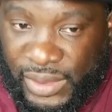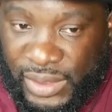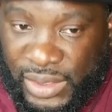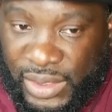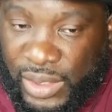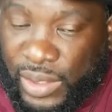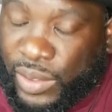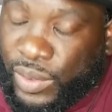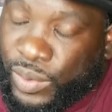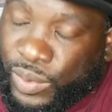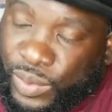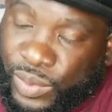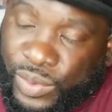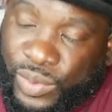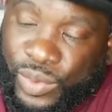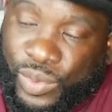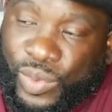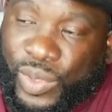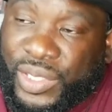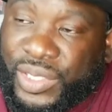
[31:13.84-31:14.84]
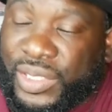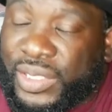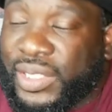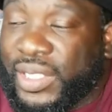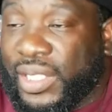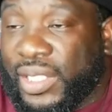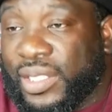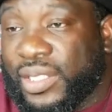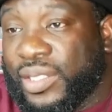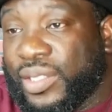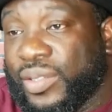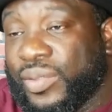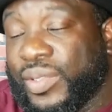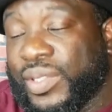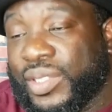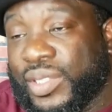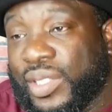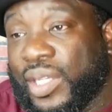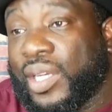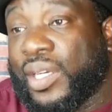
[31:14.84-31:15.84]
So what you need to do
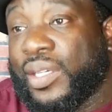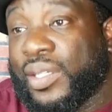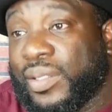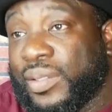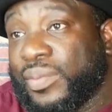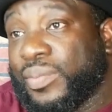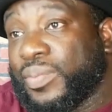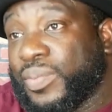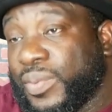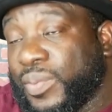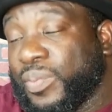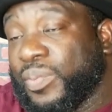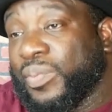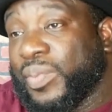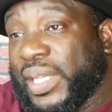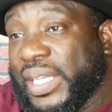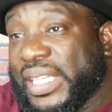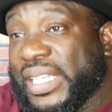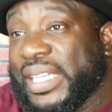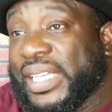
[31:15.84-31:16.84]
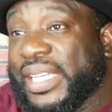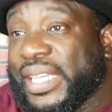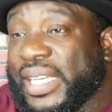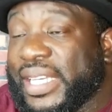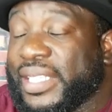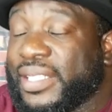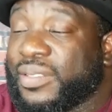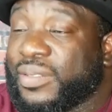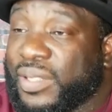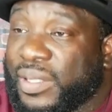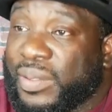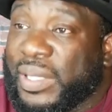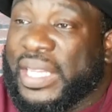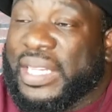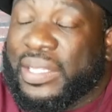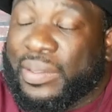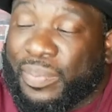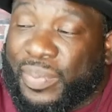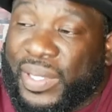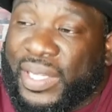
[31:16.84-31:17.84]
is start making their ass
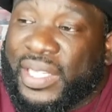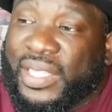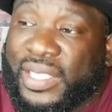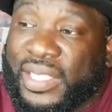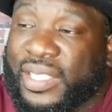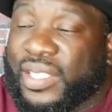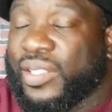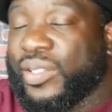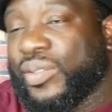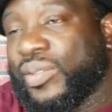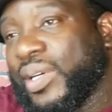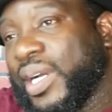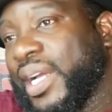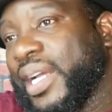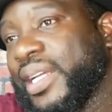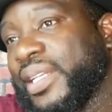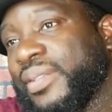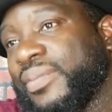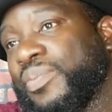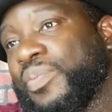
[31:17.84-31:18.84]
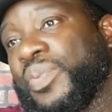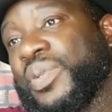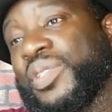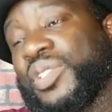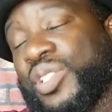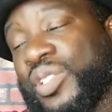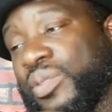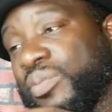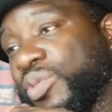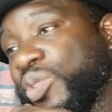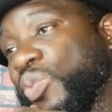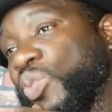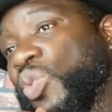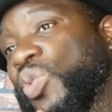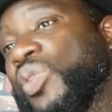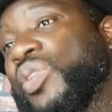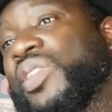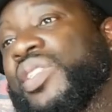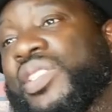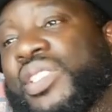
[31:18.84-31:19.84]
independent. Go out, pushing them
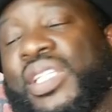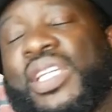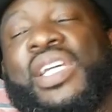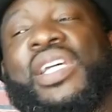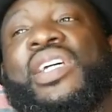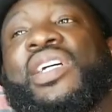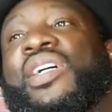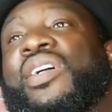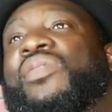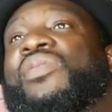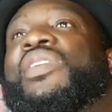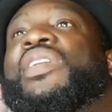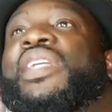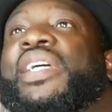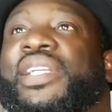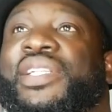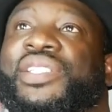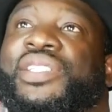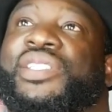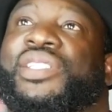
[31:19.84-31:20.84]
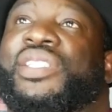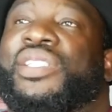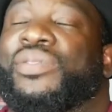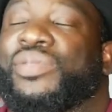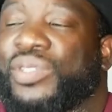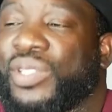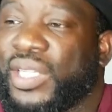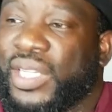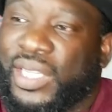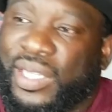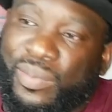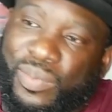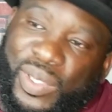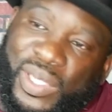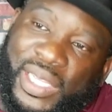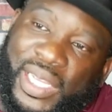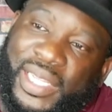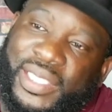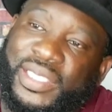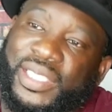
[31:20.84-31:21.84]
towards a relationship so they can
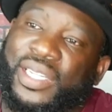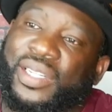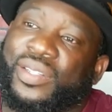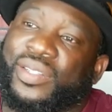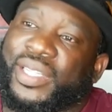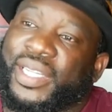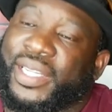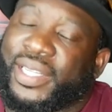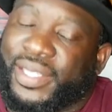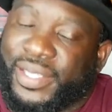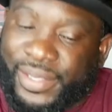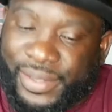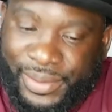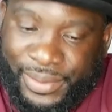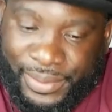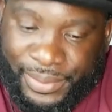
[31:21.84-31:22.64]
be out y'all house.